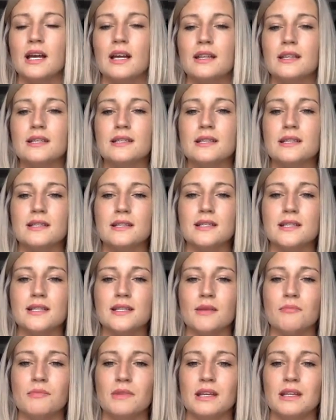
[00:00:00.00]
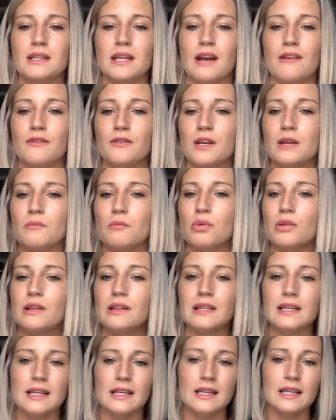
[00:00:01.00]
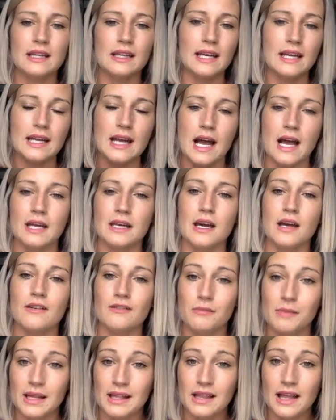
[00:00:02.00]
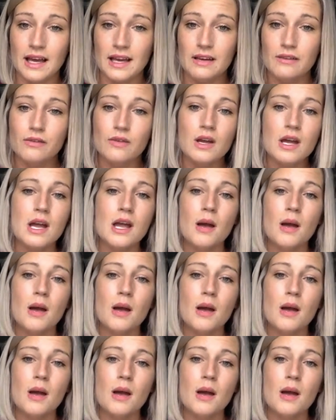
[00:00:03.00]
This isn't something that I've completely like gotten out of my life,